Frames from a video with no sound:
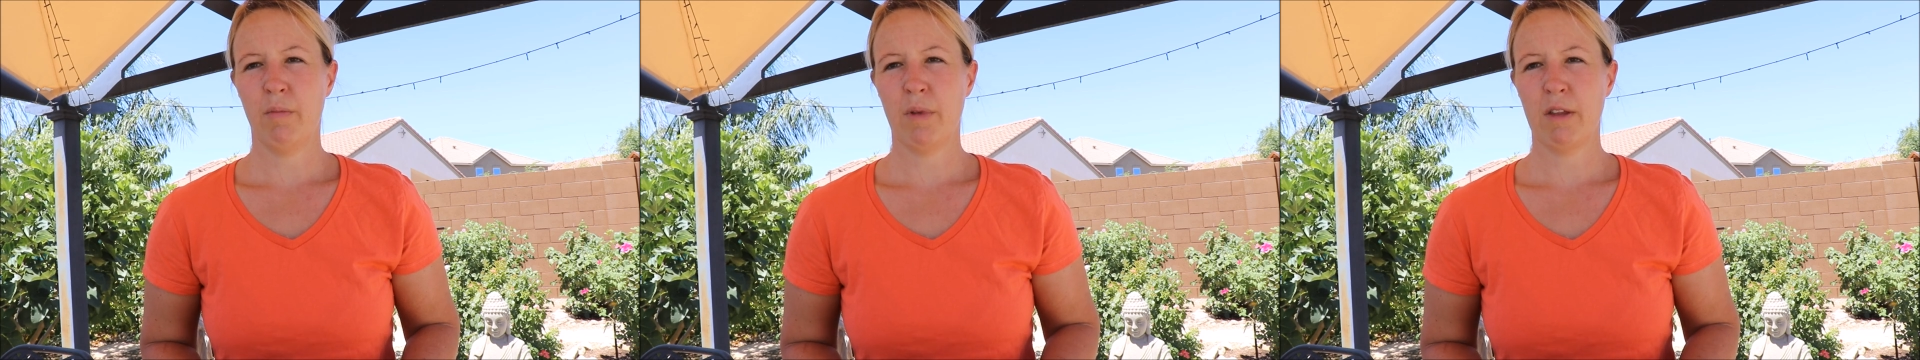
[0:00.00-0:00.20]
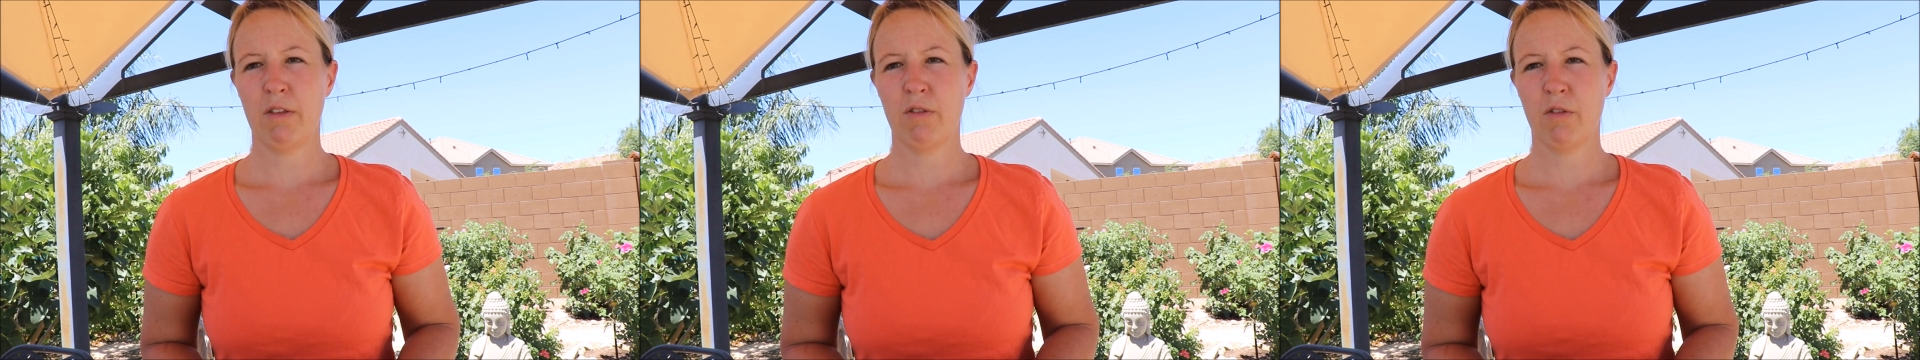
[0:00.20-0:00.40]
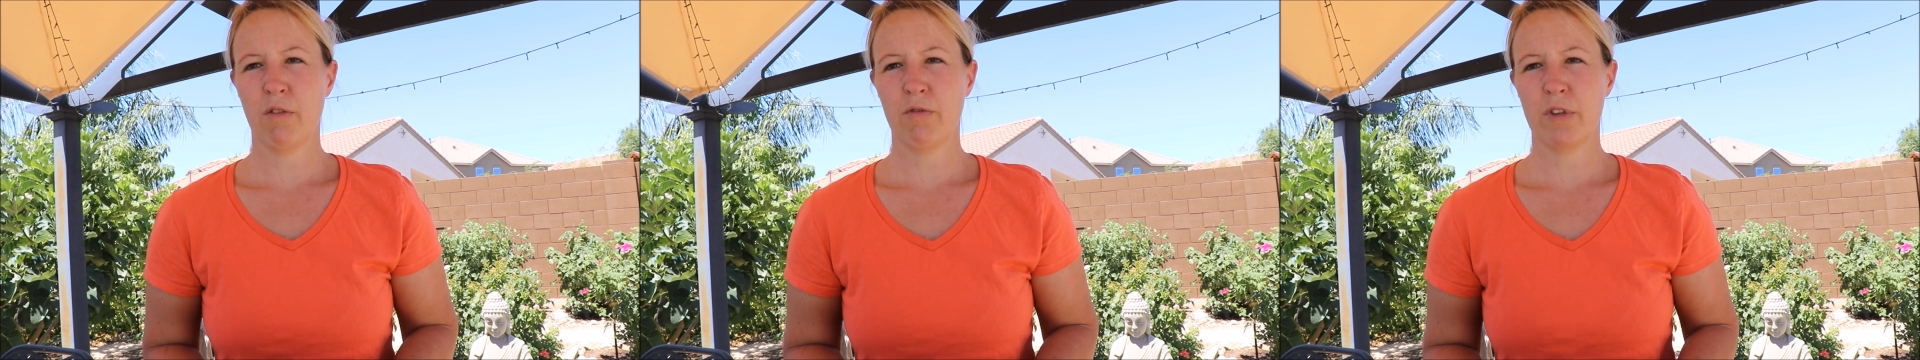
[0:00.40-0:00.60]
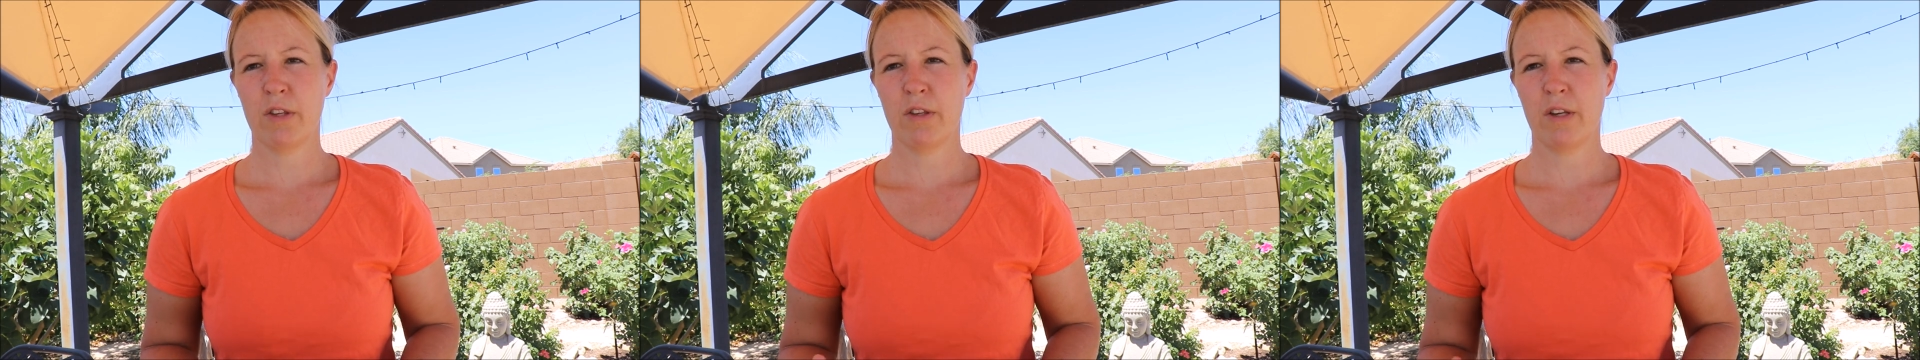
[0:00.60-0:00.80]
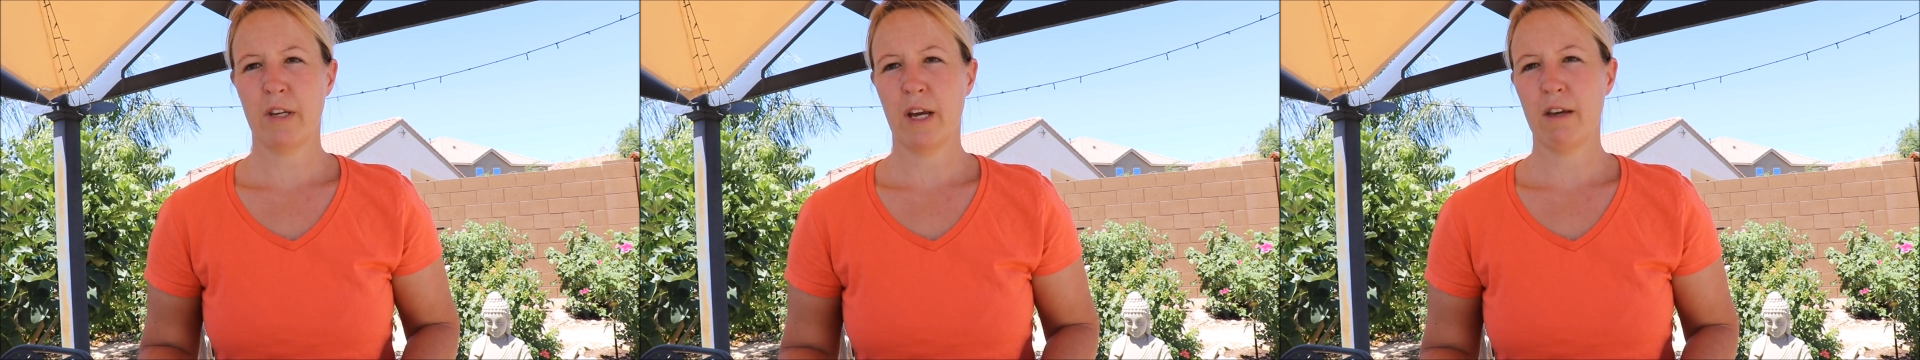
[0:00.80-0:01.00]
That serves
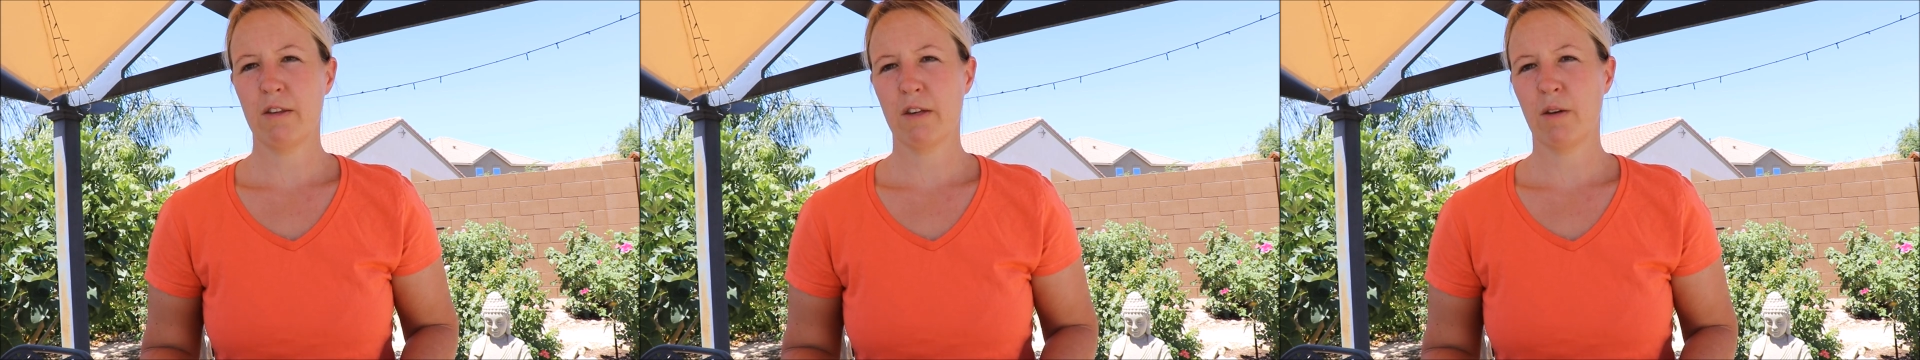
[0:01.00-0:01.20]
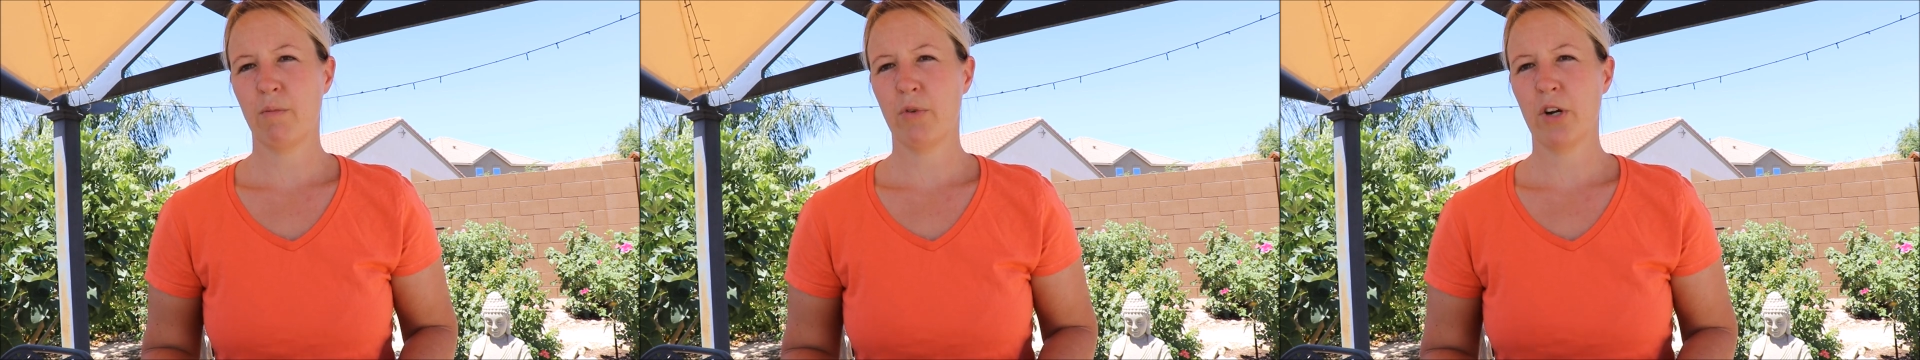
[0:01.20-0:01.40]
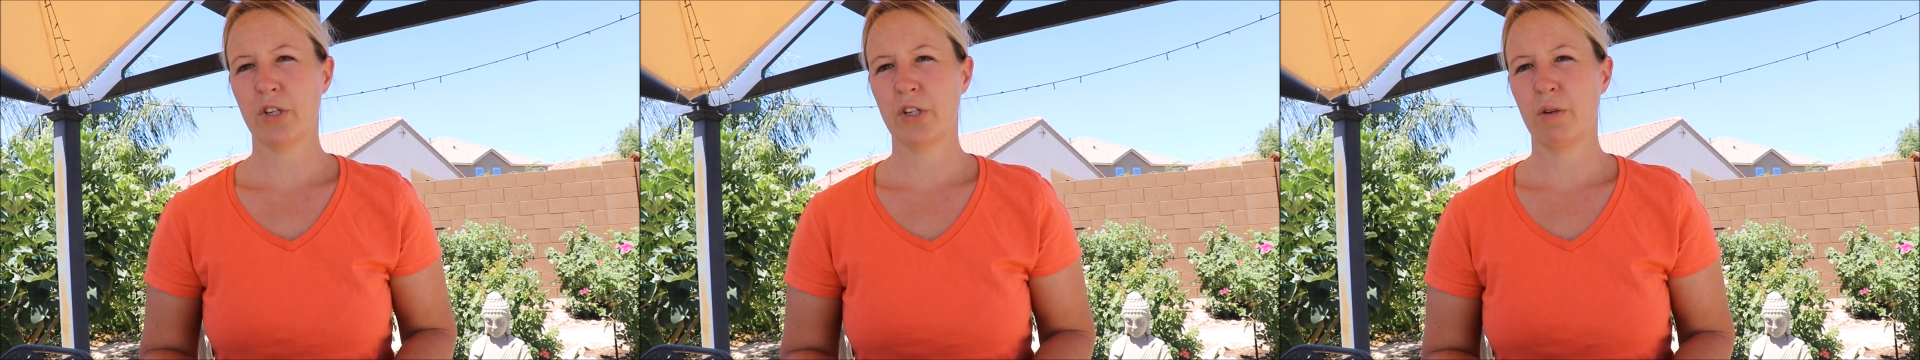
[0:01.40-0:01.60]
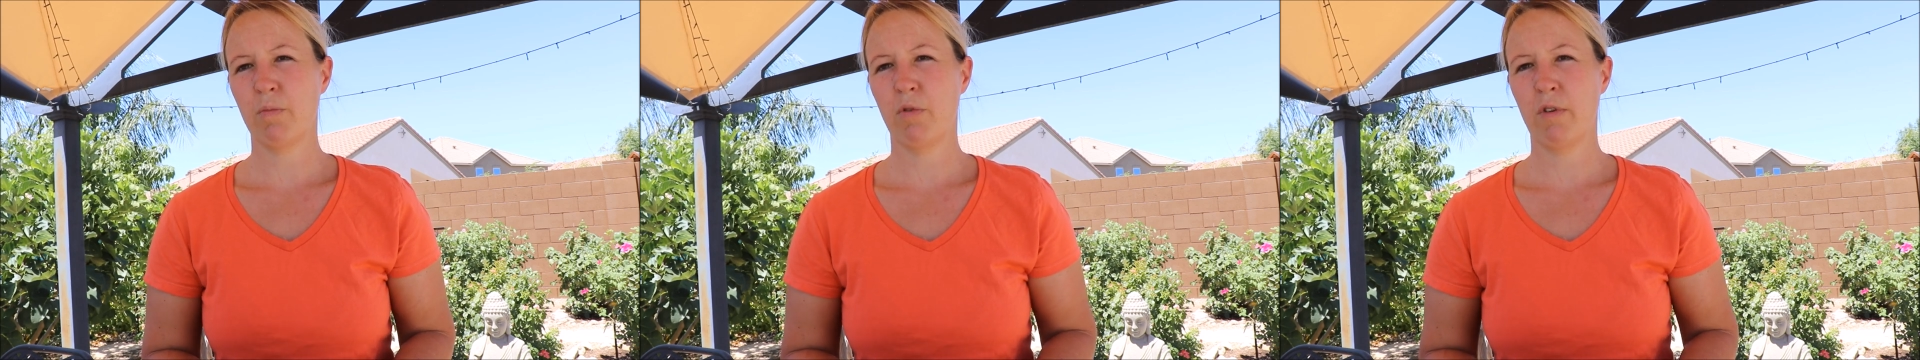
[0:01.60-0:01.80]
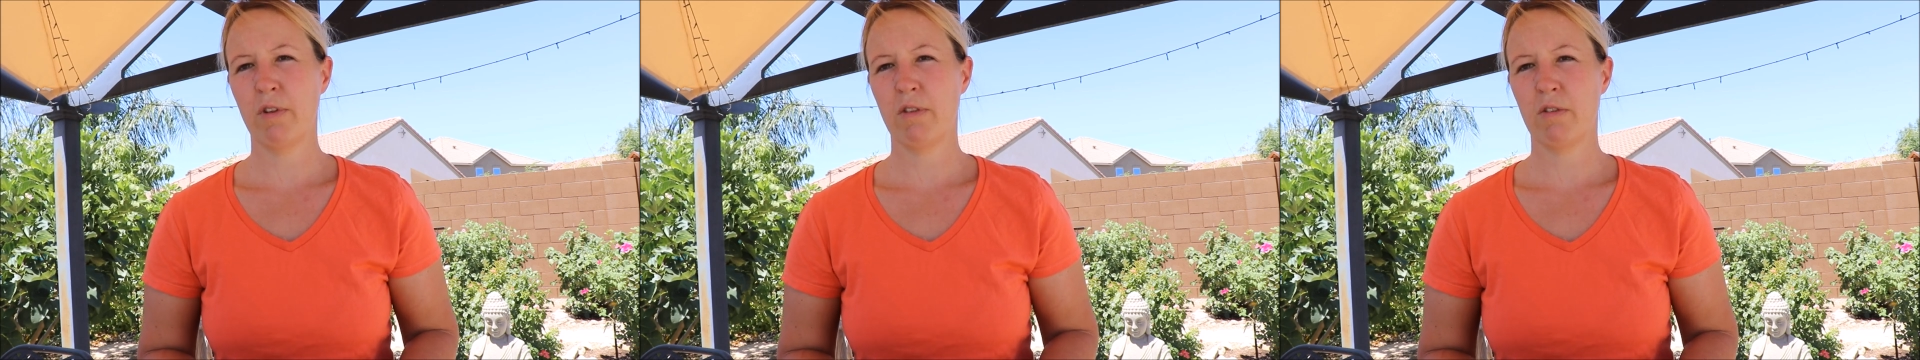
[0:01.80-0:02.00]
as a nice compression
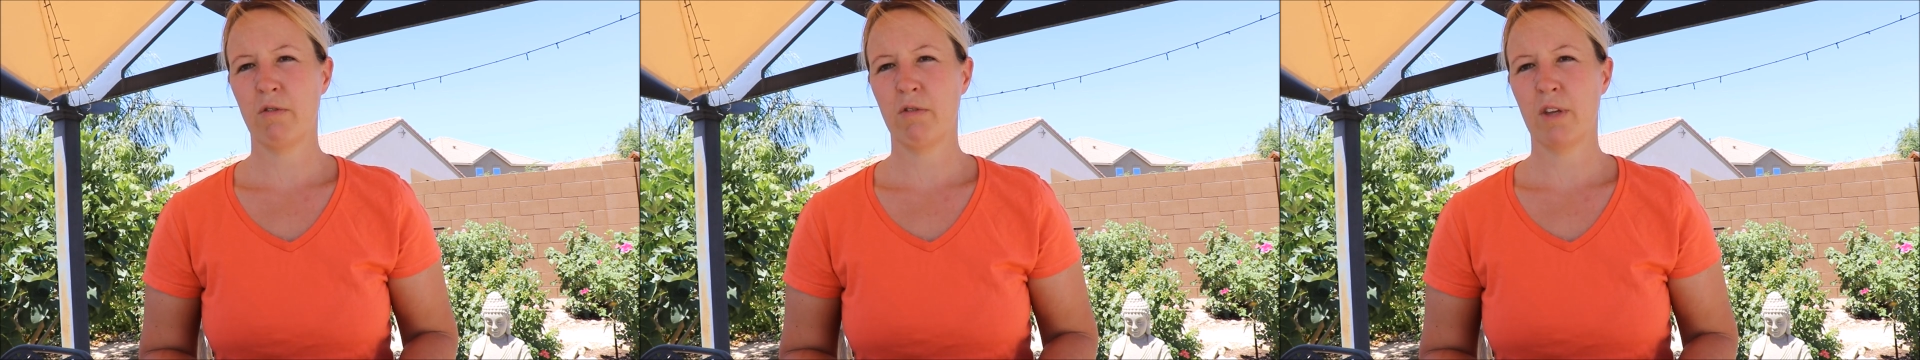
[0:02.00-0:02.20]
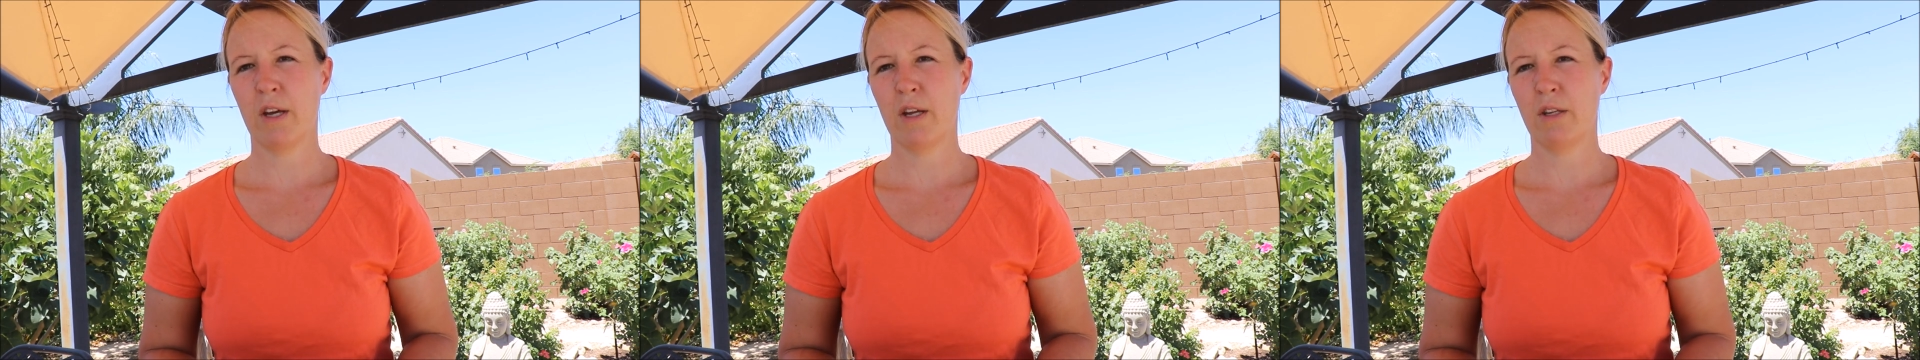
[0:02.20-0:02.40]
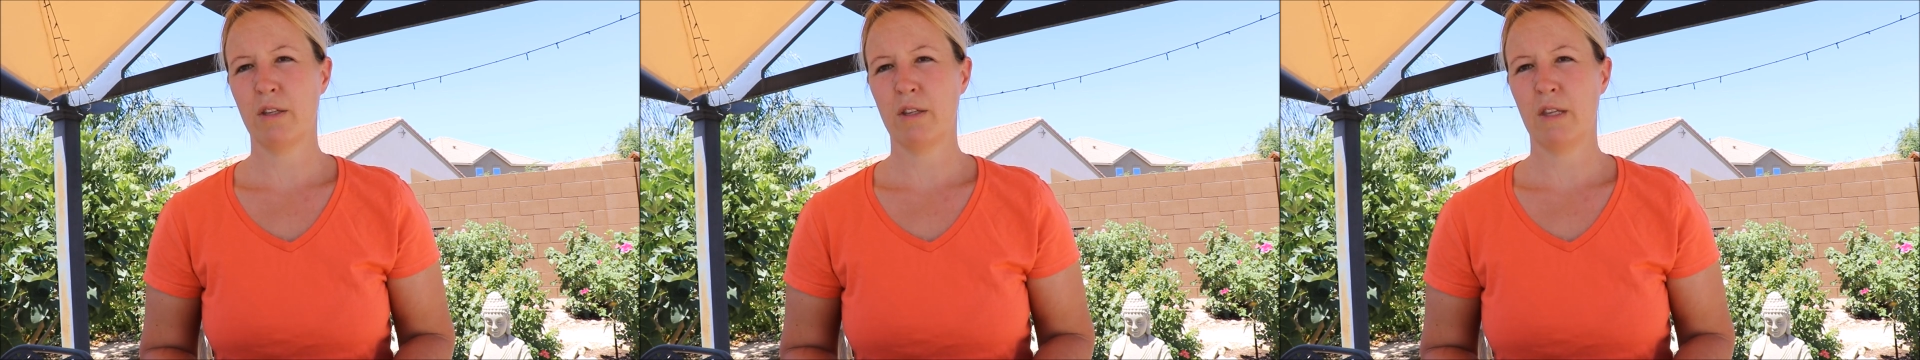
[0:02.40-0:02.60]
point so that